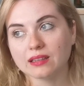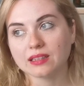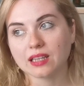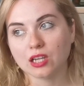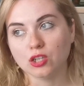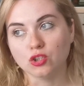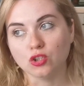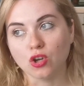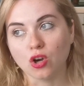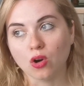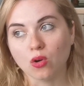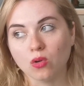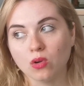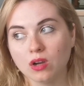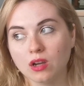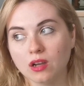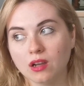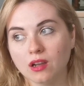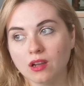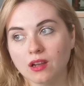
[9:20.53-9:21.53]
and I
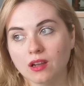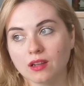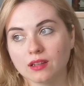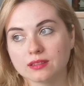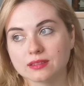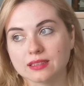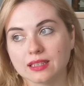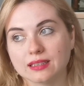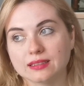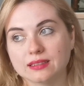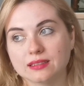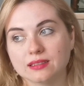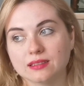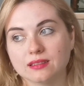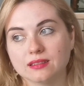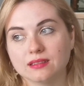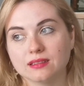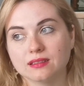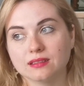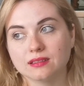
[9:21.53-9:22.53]
know
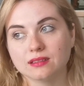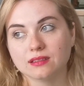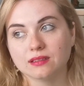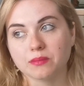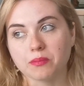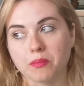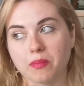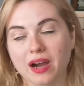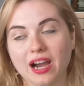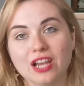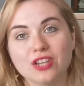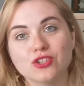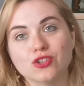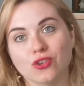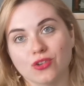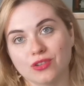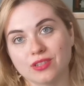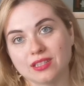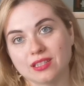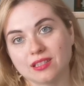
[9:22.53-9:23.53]
that my
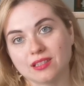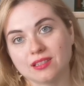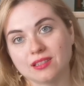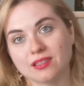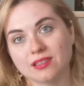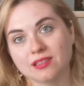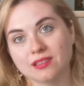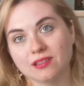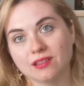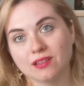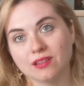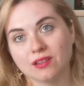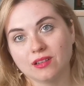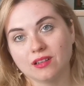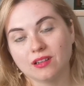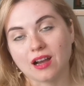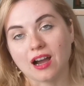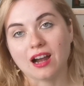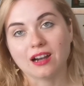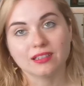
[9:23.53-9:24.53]
choices
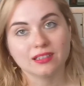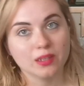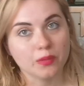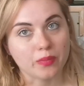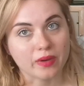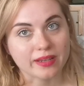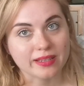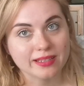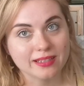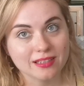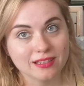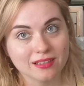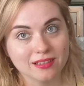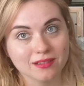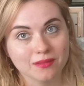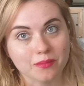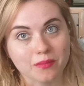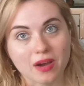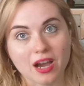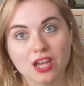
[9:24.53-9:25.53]
are the best.
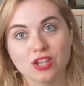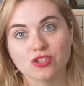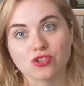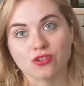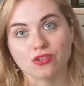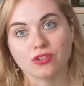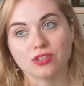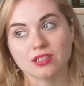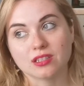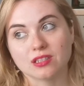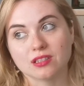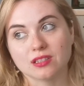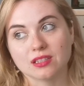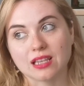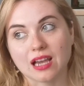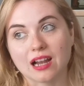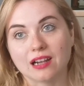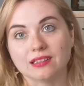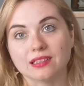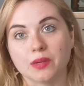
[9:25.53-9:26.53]
My
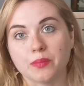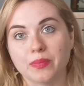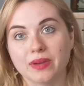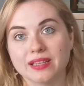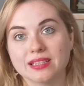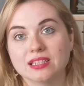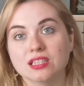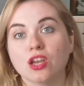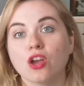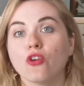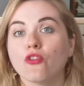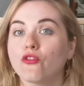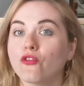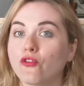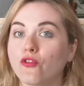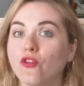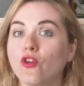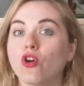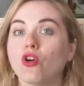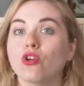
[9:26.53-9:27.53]
choices are the best
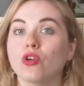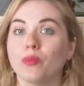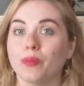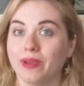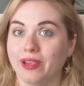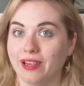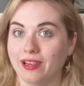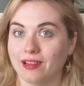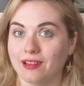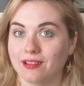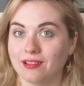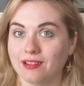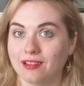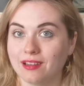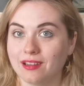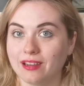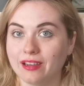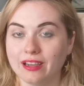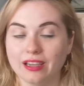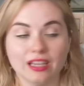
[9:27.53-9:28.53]
for me.
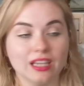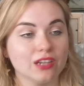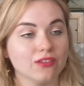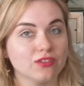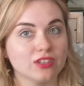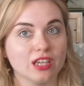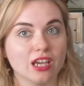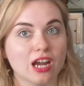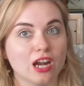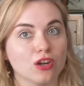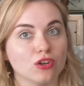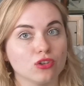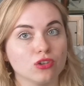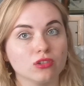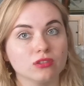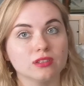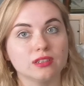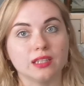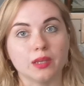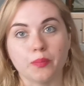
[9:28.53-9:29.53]
If they are
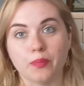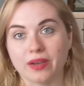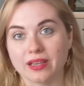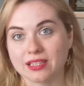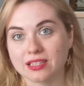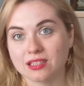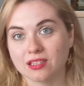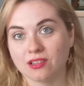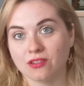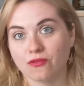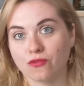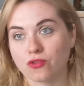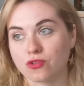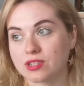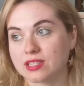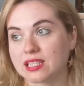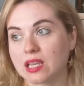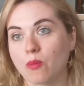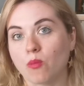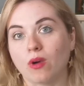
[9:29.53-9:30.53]
not the best
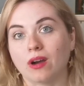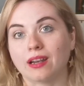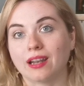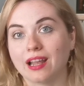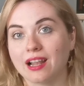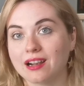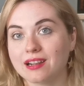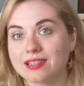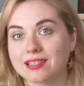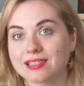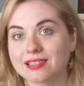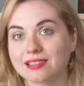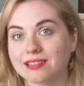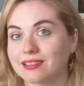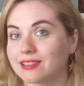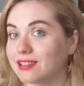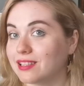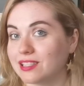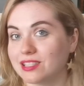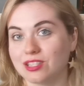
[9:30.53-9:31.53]
for someone else,
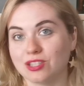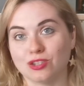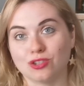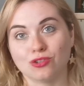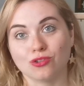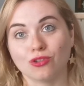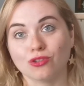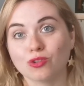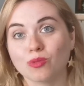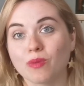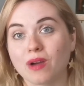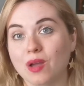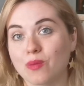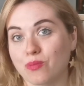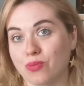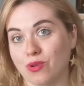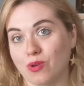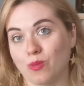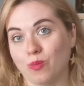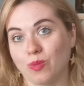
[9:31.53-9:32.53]
this is not my
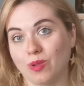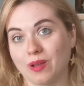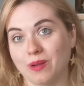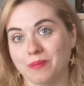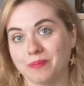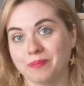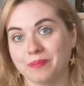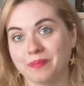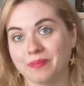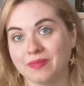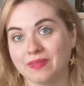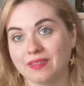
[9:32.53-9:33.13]
problem.